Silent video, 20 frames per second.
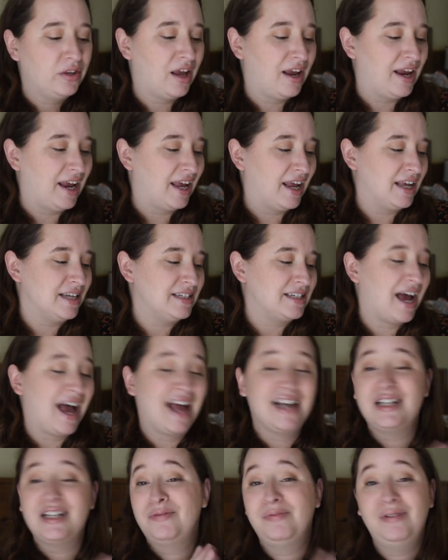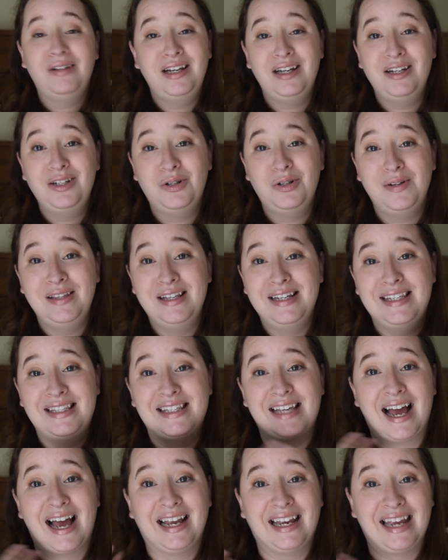and I just really enjoyed this.
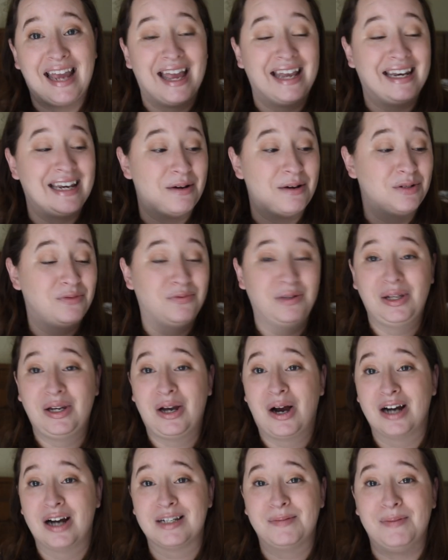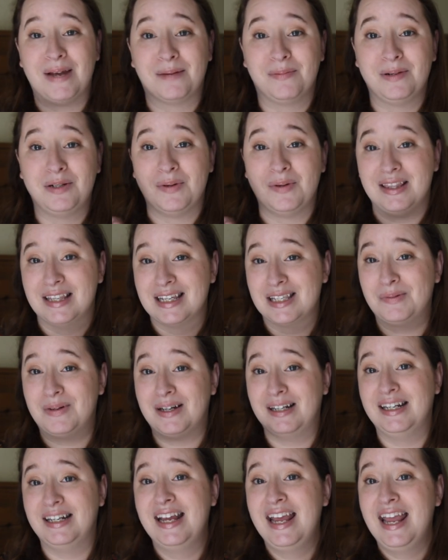Again, it was really hard to pick between this
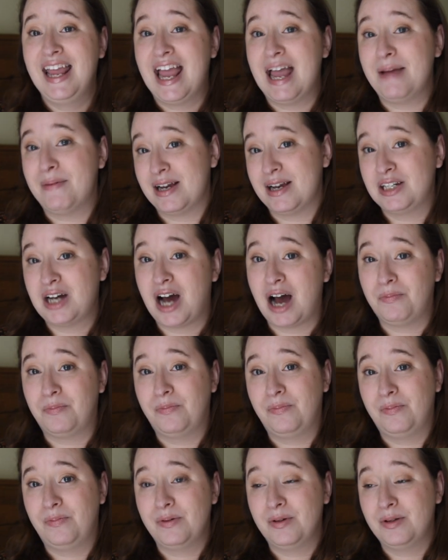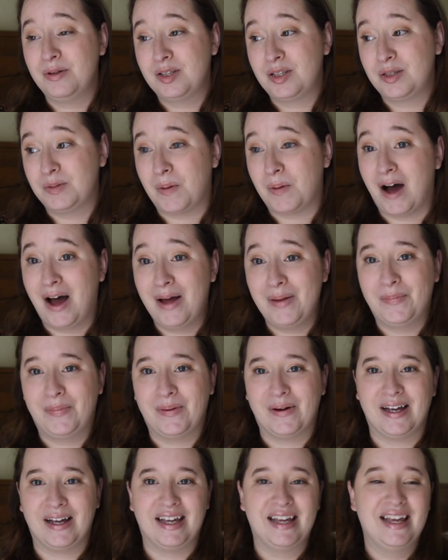one and my top spot,
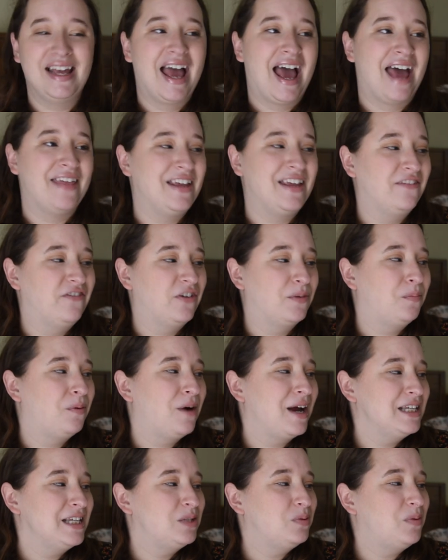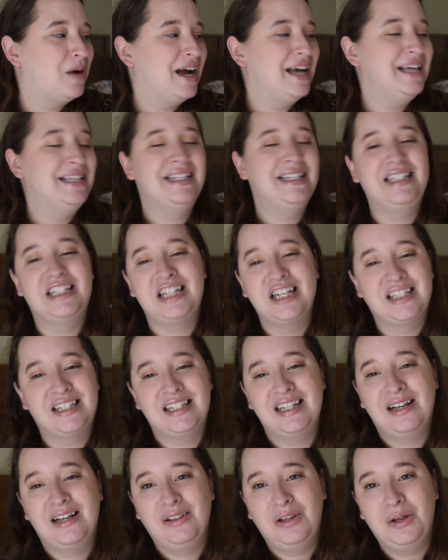but I think for price wise, it's
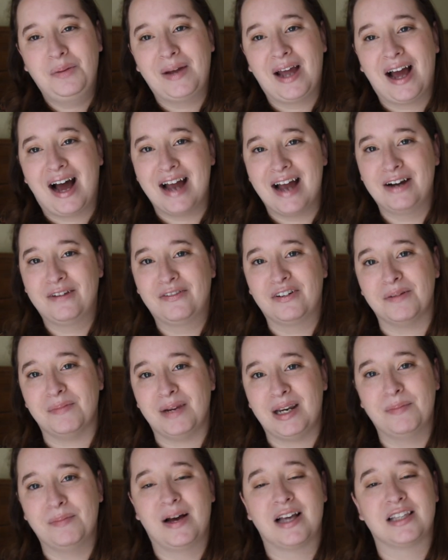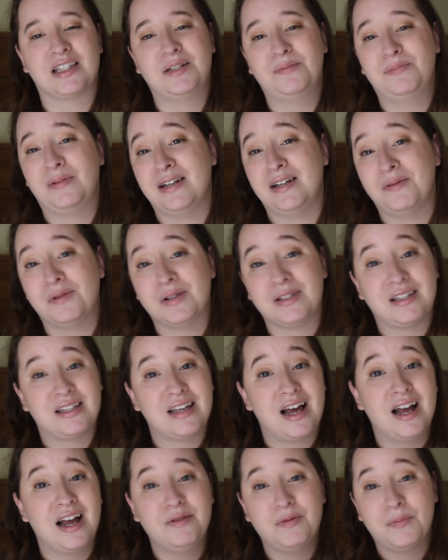just a little bit higher for a mini puzzle, but it was
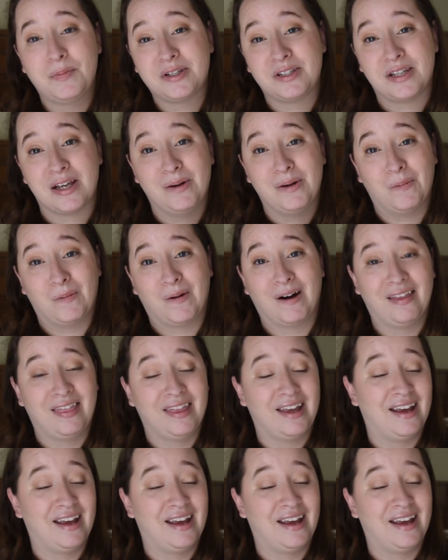100% worth